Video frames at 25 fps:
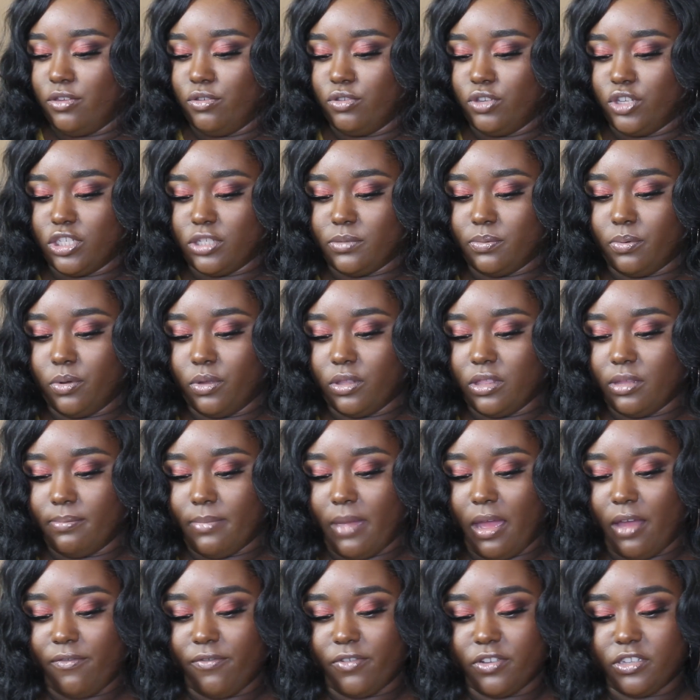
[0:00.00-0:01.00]
and you just pull
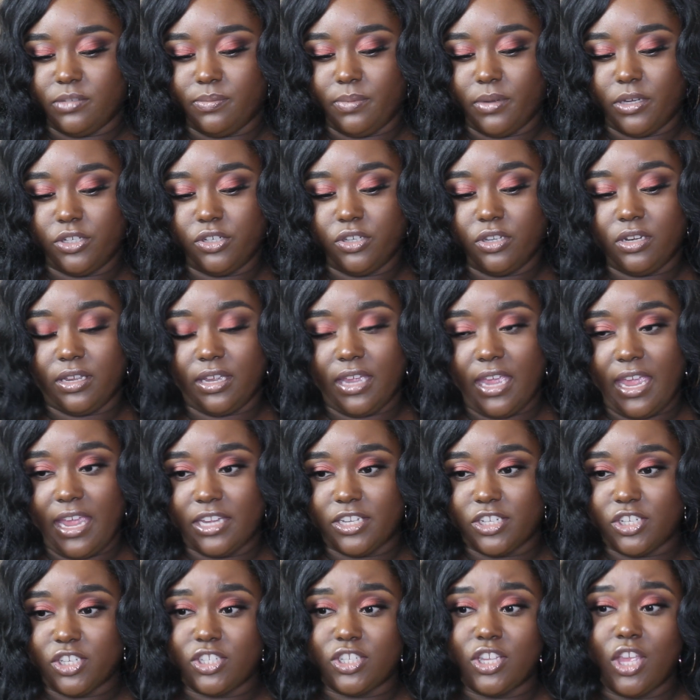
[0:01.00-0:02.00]
them out for special
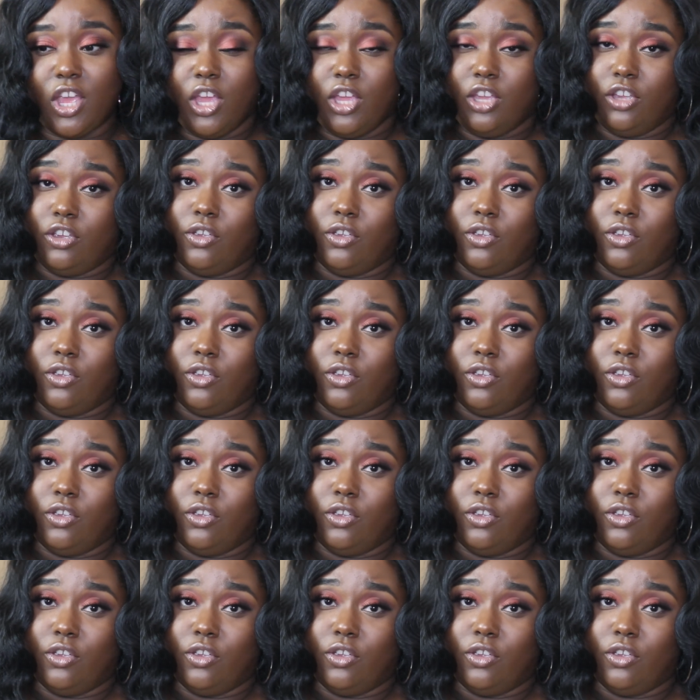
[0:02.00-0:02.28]
occasions,